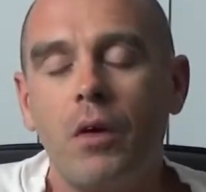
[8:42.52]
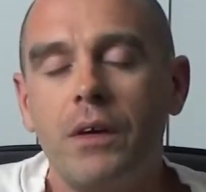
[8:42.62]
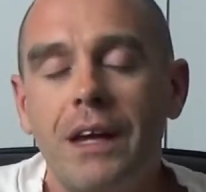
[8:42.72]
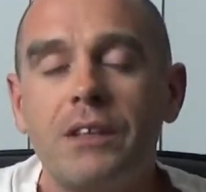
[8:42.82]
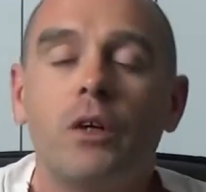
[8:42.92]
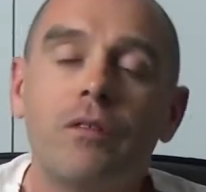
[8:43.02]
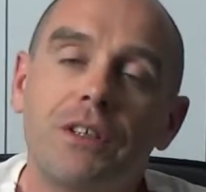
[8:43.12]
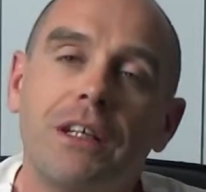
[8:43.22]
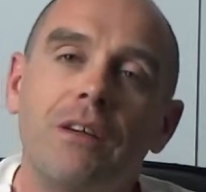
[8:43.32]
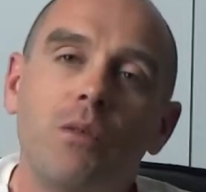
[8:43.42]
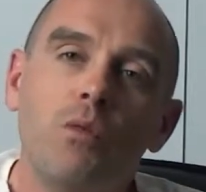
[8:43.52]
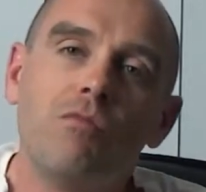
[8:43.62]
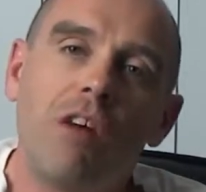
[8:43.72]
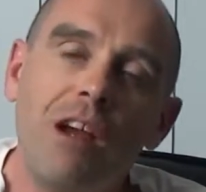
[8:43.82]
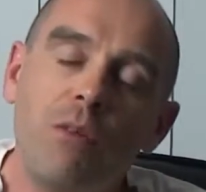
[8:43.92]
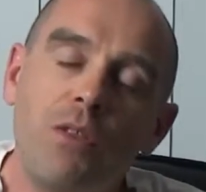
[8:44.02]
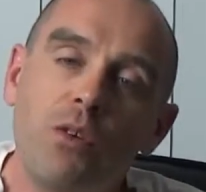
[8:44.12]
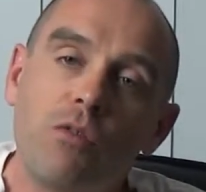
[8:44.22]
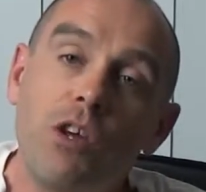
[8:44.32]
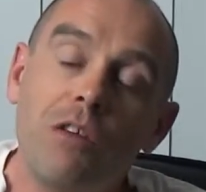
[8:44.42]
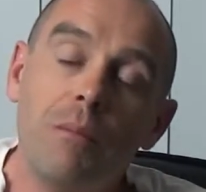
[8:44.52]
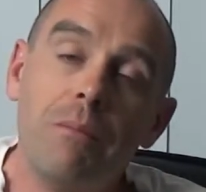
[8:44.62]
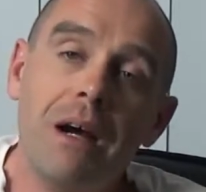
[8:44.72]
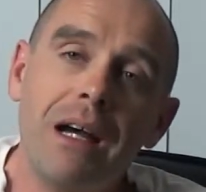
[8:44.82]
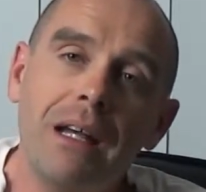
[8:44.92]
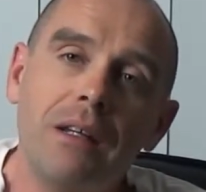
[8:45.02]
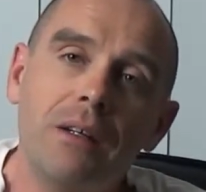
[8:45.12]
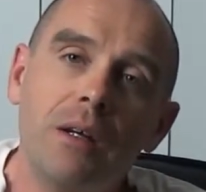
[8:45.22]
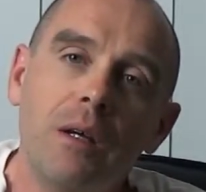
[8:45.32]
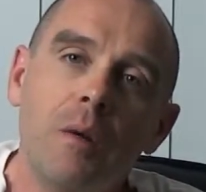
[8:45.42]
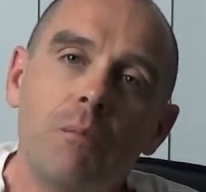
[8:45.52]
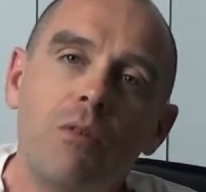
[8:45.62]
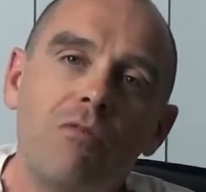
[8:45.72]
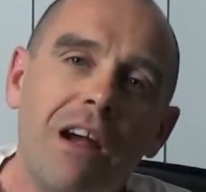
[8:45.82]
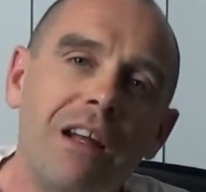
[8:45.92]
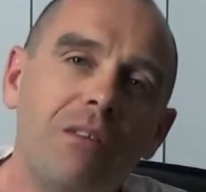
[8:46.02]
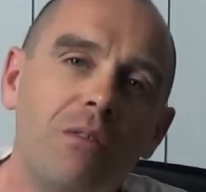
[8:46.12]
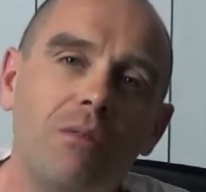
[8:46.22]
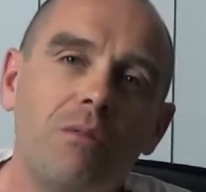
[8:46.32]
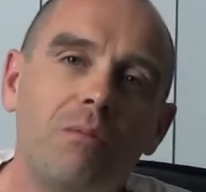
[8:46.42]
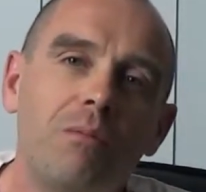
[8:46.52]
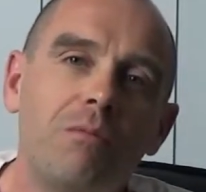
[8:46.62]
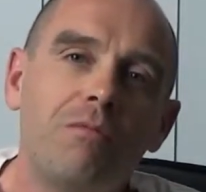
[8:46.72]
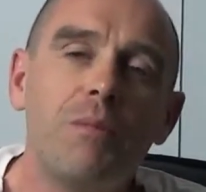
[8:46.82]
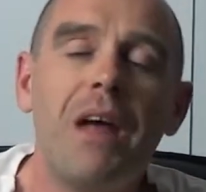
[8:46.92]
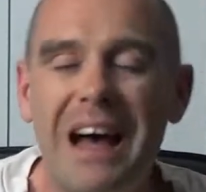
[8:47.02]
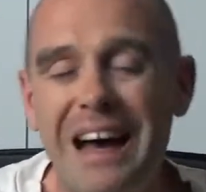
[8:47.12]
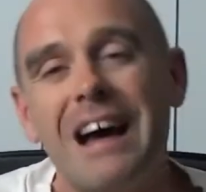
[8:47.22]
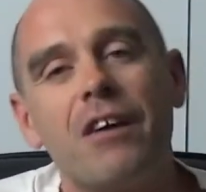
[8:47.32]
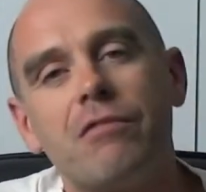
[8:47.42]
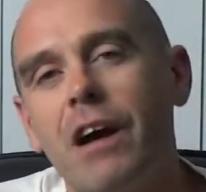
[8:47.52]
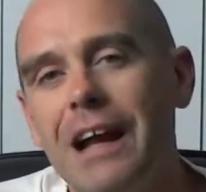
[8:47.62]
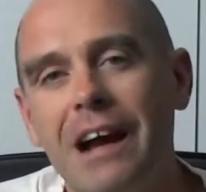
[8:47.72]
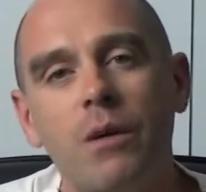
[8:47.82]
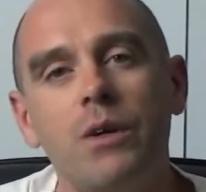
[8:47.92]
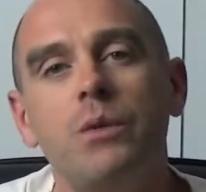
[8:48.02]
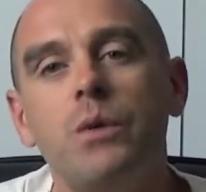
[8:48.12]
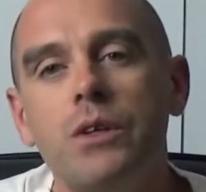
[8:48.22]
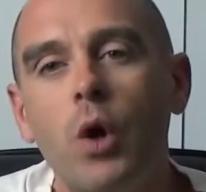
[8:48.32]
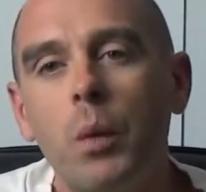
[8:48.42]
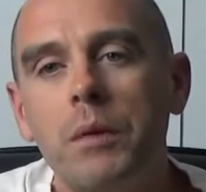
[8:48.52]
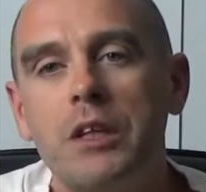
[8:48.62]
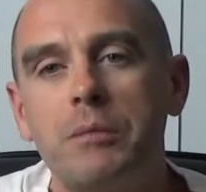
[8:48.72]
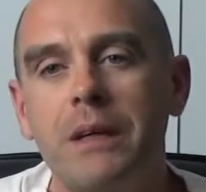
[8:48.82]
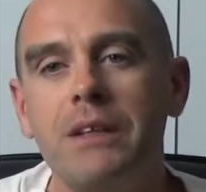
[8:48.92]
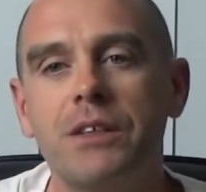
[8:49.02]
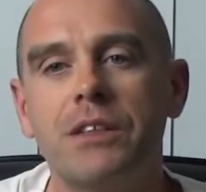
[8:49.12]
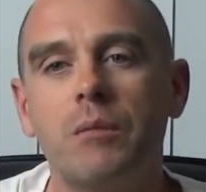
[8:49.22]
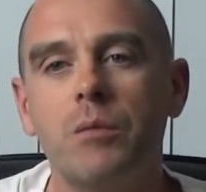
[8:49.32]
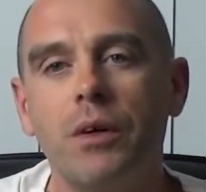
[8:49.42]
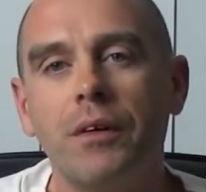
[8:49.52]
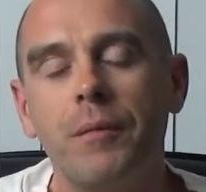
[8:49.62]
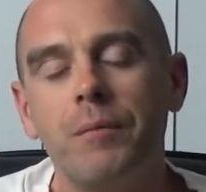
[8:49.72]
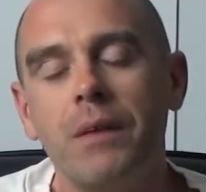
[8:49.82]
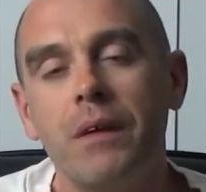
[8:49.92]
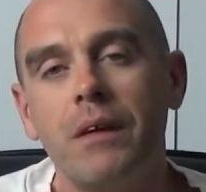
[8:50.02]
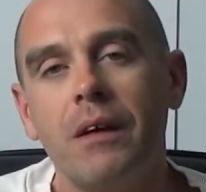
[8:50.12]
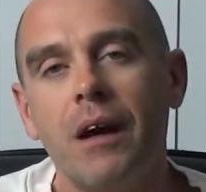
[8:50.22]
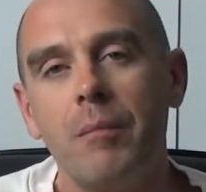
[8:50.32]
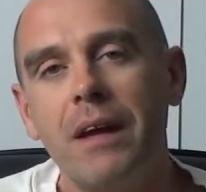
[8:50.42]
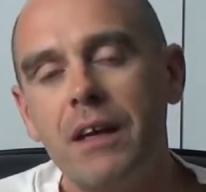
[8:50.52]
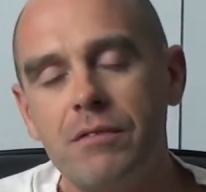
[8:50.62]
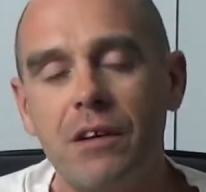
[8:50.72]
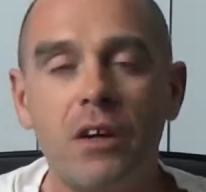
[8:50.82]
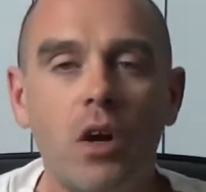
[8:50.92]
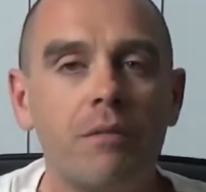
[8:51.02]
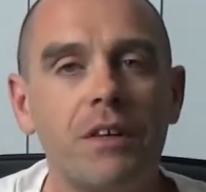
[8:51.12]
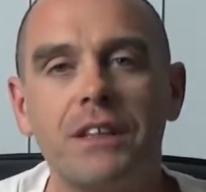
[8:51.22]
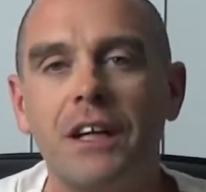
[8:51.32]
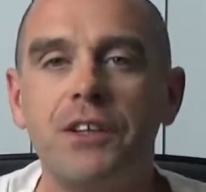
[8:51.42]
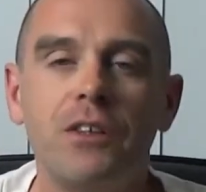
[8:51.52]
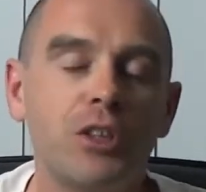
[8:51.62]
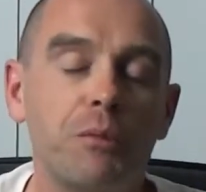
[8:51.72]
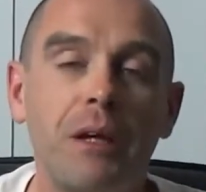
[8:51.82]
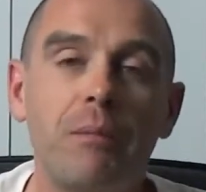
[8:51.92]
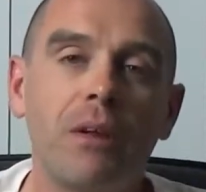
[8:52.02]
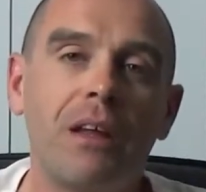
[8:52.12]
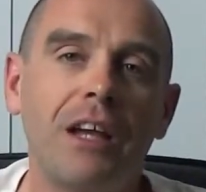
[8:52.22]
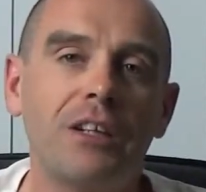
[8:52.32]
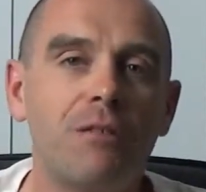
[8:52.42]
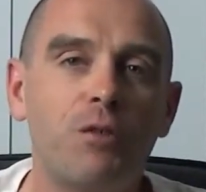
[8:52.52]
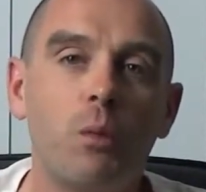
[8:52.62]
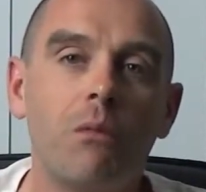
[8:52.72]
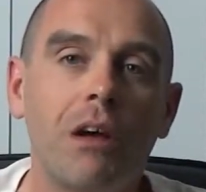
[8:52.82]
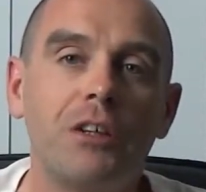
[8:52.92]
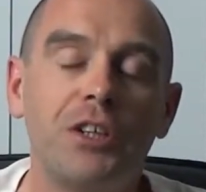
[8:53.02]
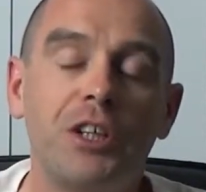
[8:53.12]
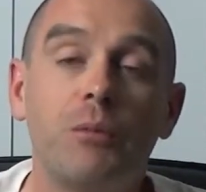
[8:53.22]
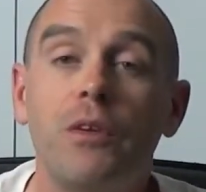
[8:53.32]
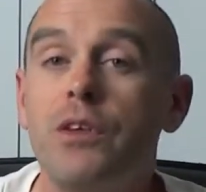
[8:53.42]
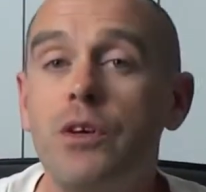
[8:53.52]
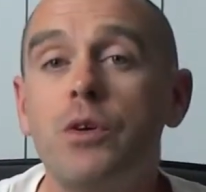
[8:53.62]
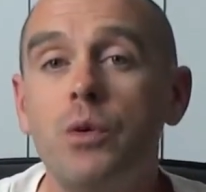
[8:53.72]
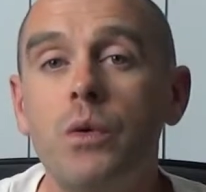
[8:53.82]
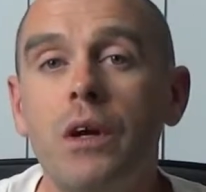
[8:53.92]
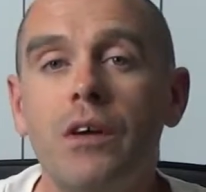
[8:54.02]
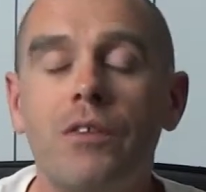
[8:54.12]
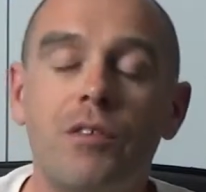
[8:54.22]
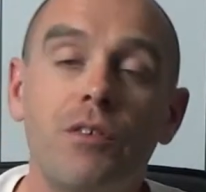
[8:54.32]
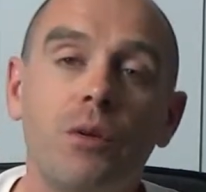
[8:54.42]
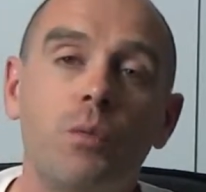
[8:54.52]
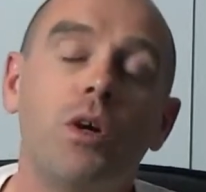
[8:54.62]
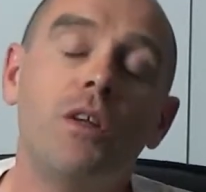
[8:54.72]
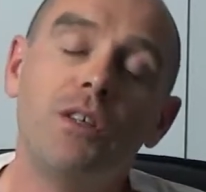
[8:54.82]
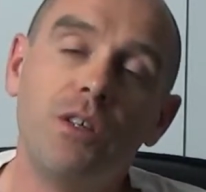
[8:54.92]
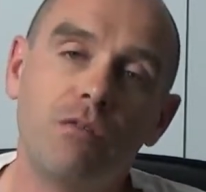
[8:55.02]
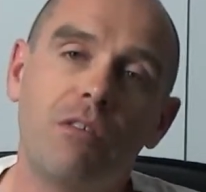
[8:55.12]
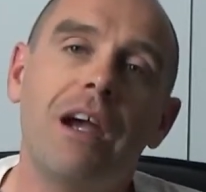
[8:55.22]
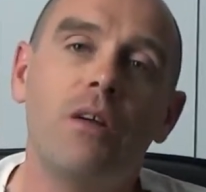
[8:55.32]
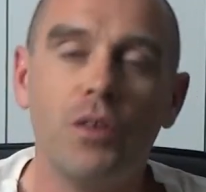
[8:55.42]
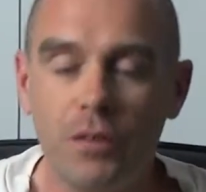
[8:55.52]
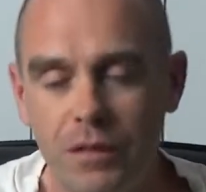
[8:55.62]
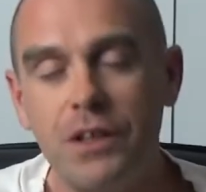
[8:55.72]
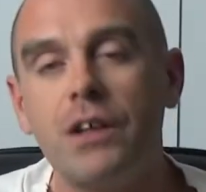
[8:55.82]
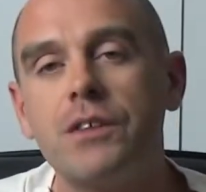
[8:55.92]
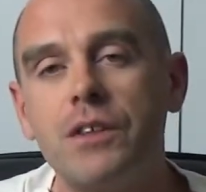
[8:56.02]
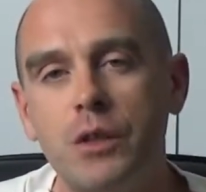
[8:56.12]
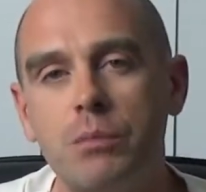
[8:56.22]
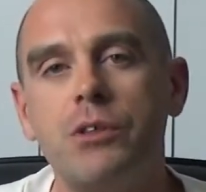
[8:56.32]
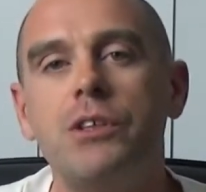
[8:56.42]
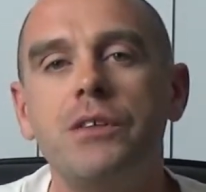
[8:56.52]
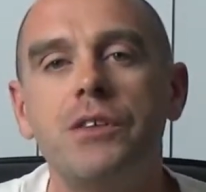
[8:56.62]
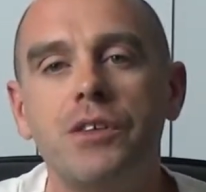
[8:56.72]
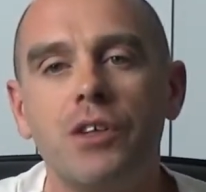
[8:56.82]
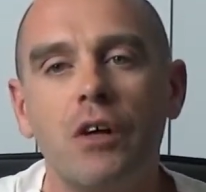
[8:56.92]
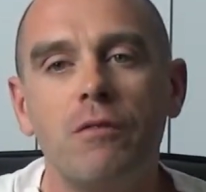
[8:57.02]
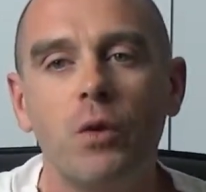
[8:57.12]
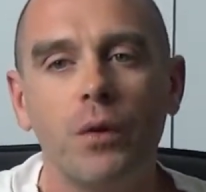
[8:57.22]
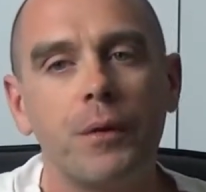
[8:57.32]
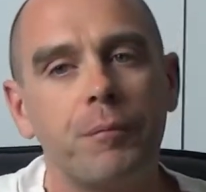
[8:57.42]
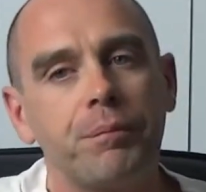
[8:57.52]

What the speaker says: Yes, obviously, write with your reader in mind, but write from the heart, write how you would normally speak to someone. Make it very conversational so people can actually form a relationship with you through the words that you write or the videos that you produce and so forth.